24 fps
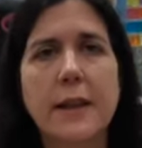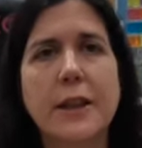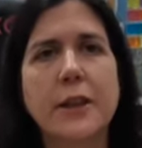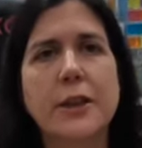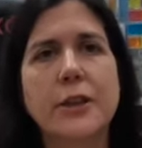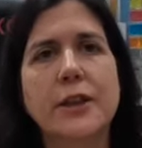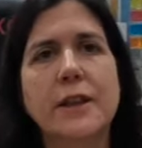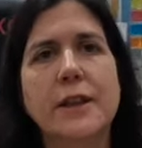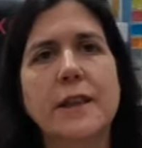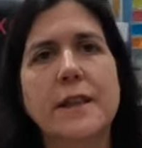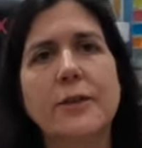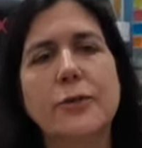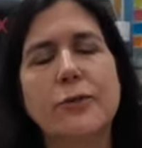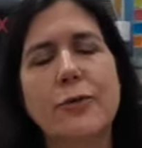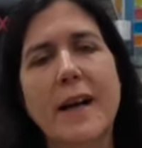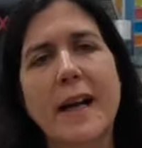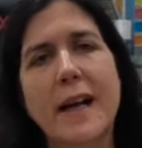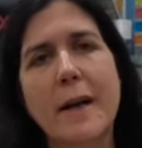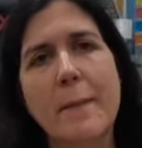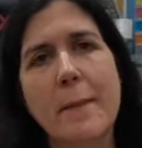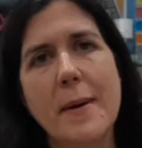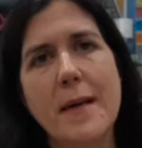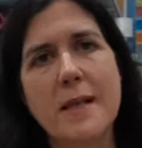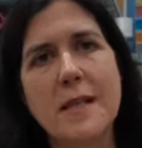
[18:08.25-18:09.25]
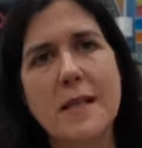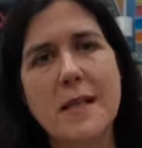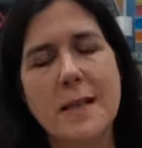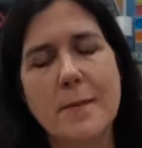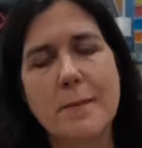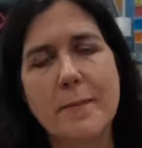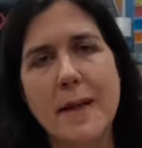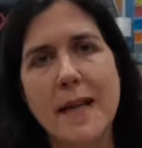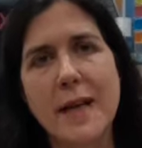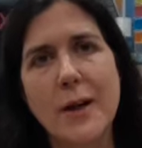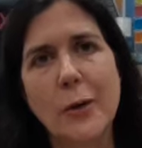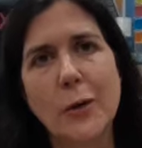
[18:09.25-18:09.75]
She's
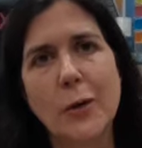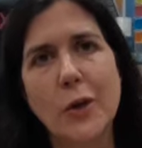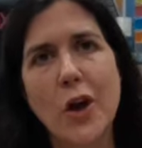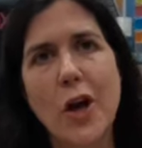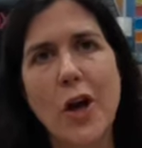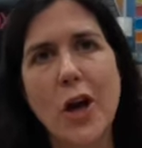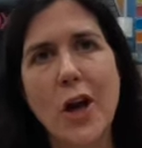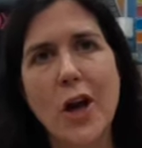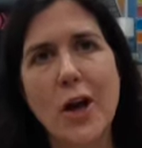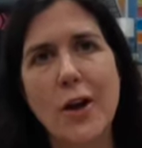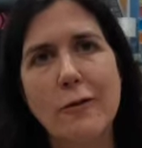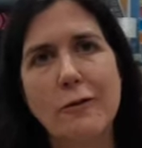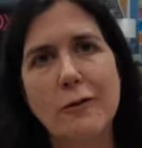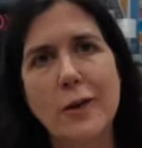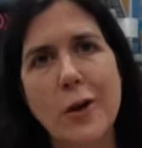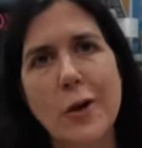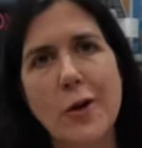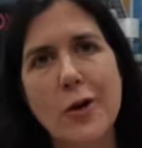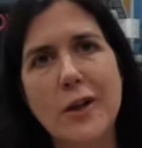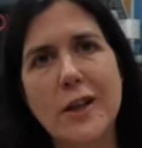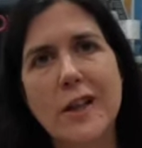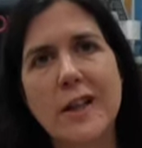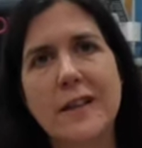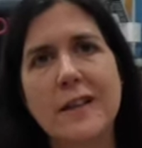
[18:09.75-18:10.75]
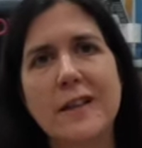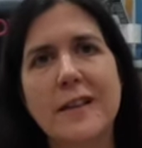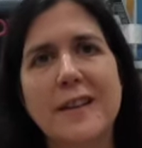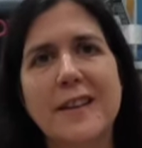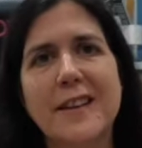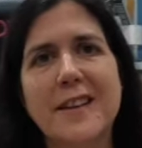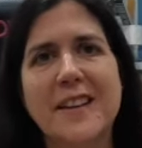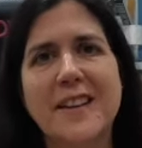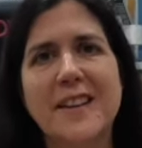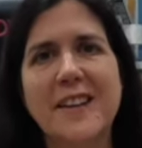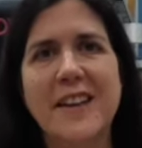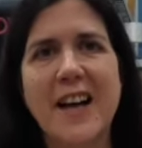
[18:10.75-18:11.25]
recommended me on her vlog.
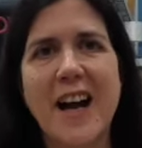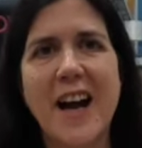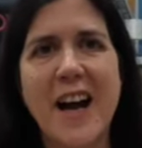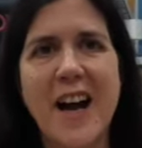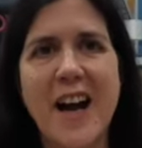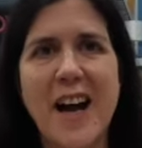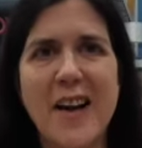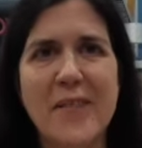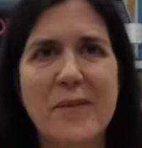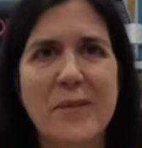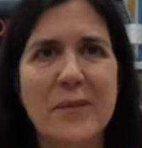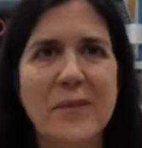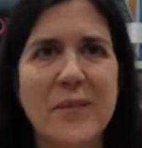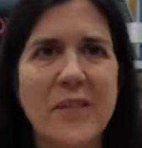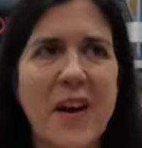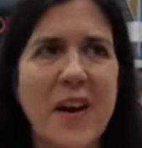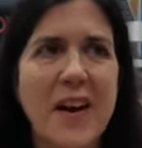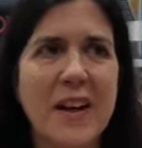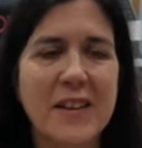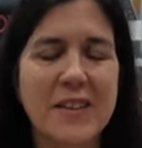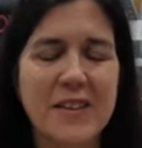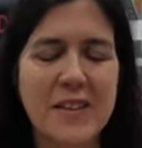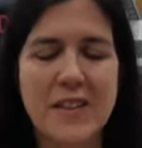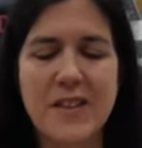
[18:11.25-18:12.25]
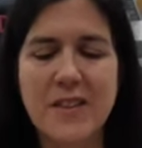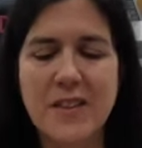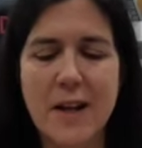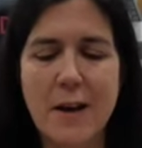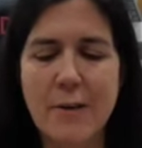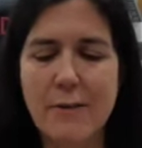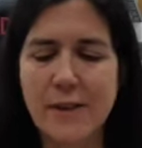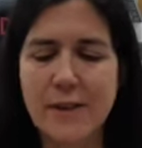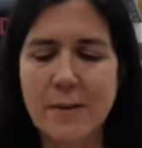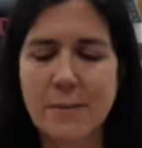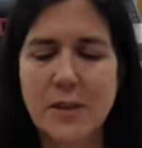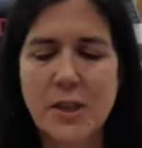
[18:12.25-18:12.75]
I
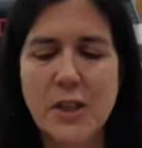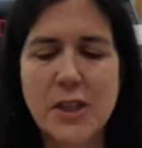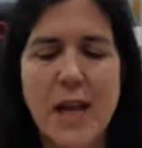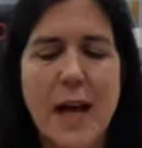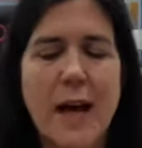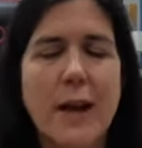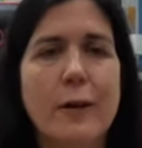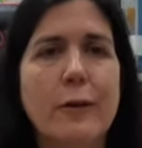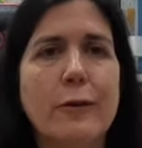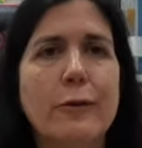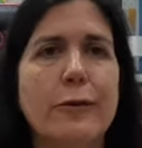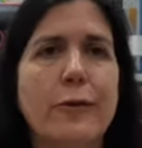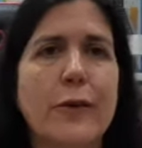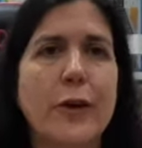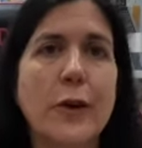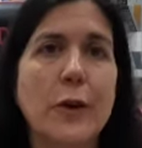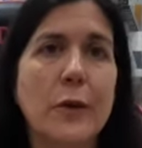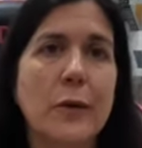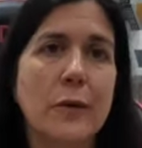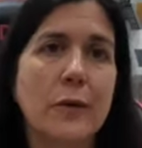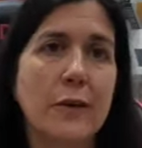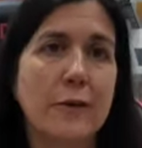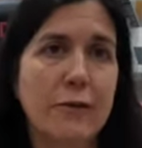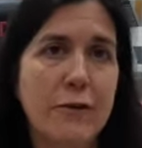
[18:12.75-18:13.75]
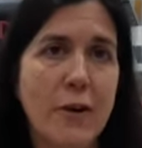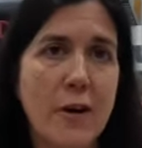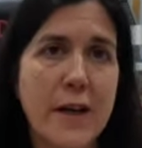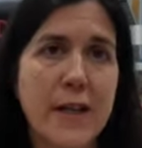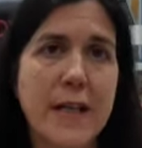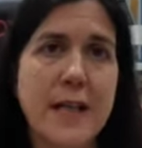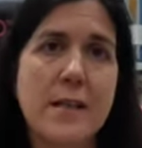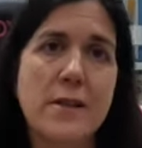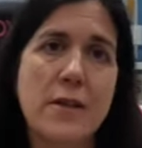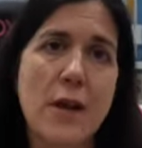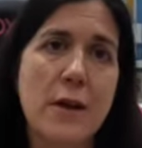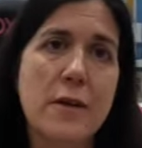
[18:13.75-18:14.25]
discovered Michelle through the
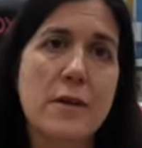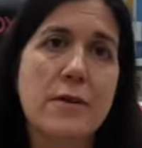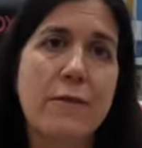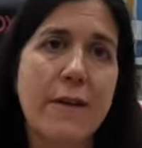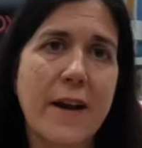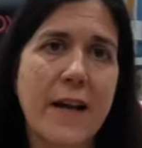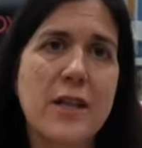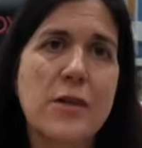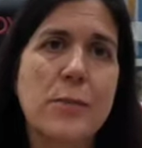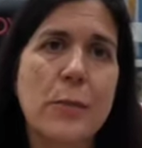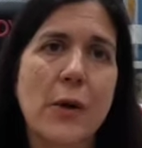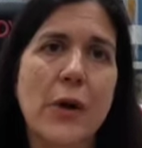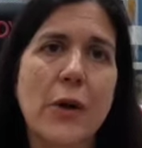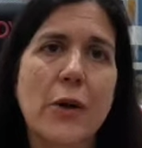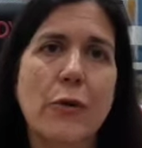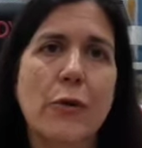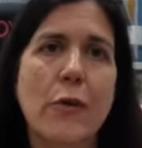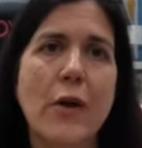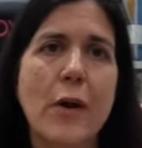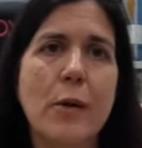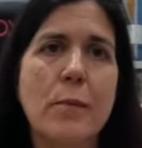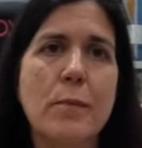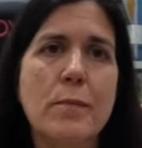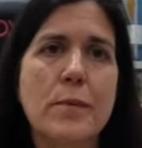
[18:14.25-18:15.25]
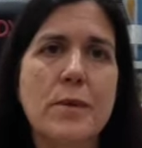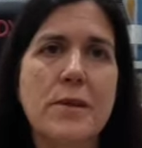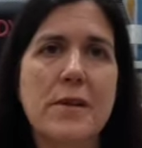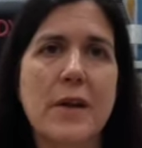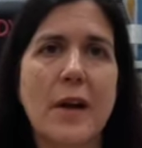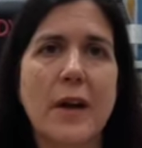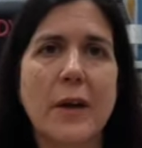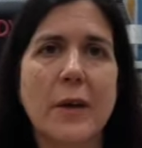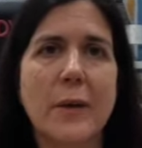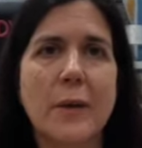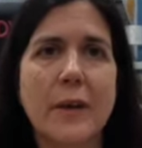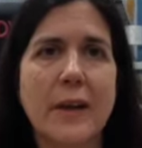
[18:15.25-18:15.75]
Friday Sews Facebook group,
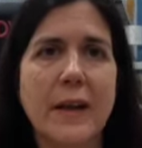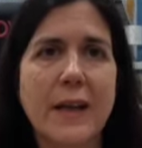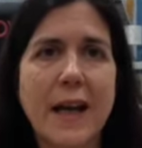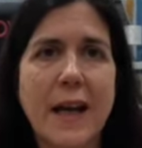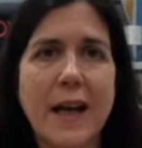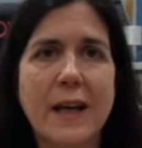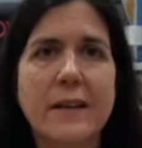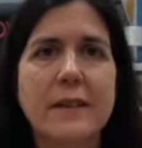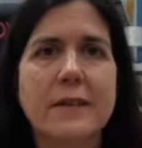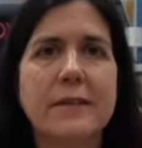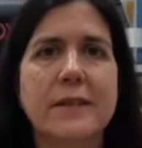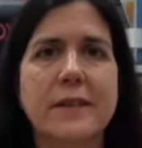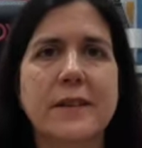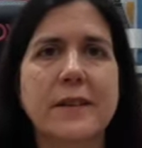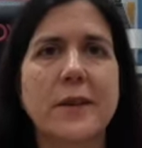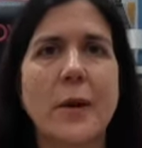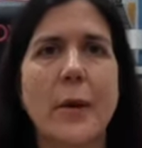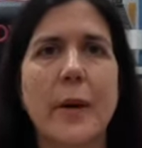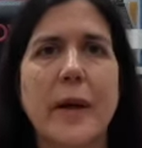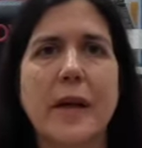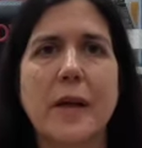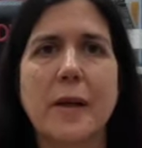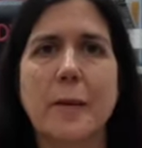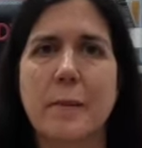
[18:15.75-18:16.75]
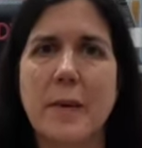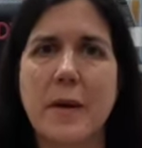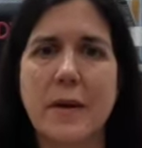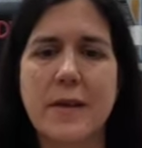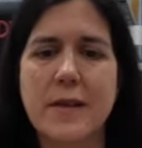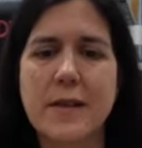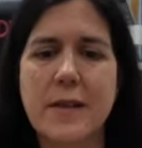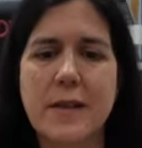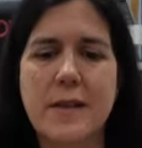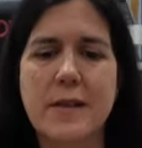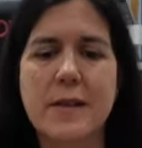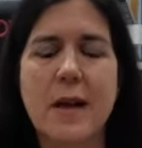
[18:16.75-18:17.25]
so again, sewing
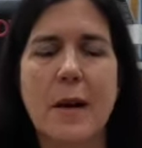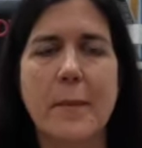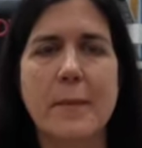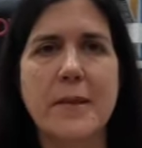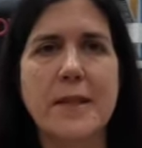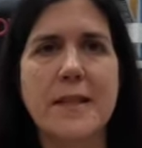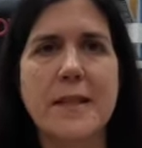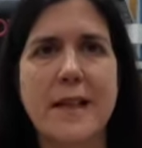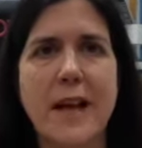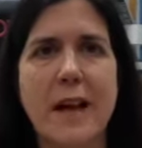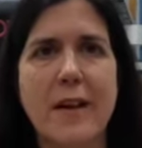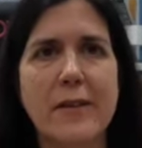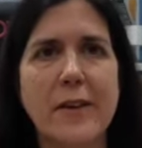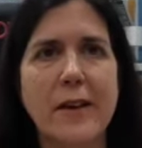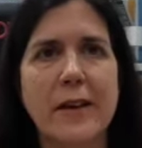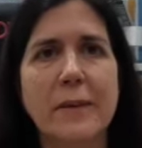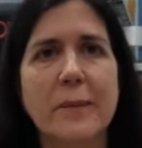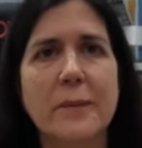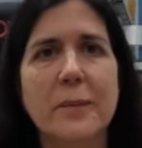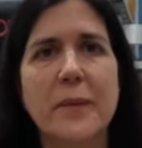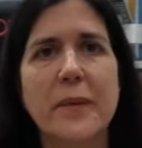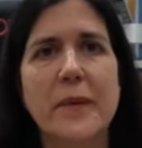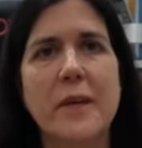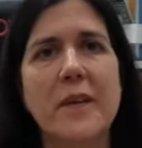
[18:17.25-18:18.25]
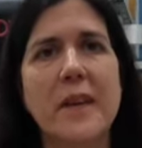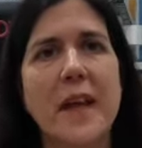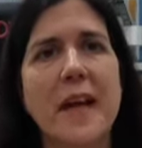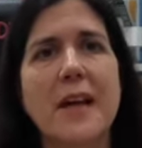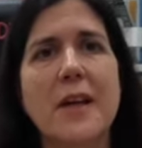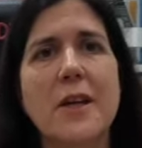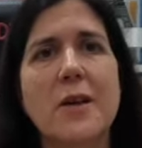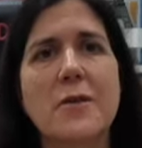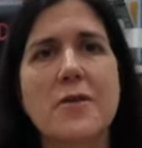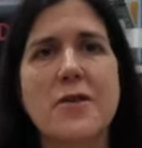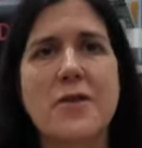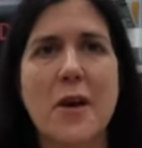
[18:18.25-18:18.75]
community's coming together.
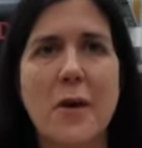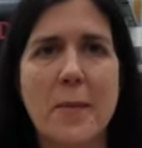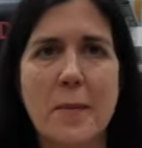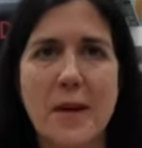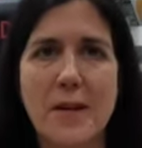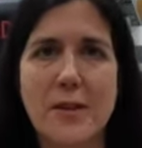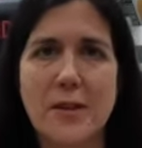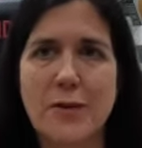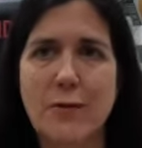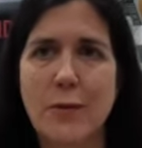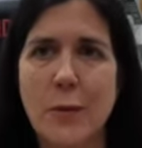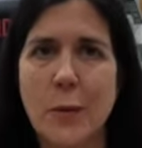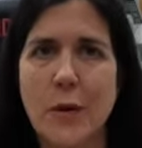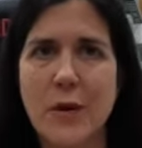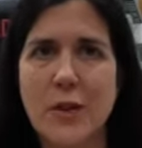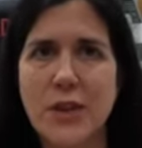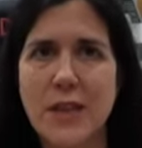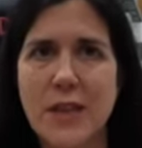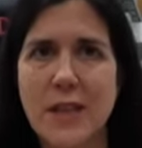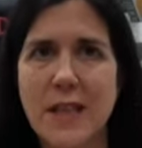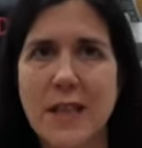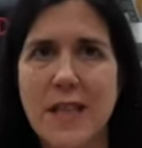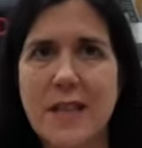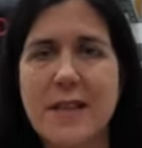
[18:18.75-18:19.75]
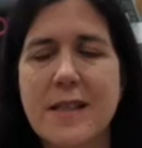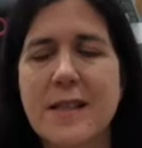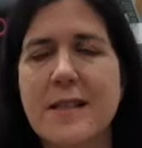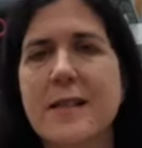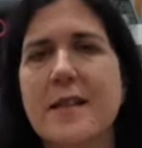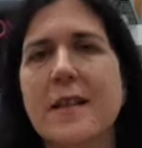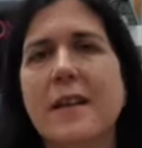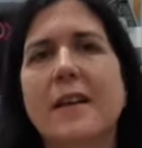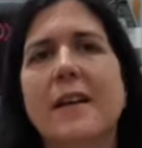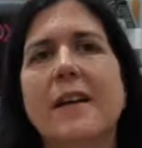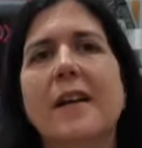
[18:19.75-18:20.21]
Thank you so much for watching this.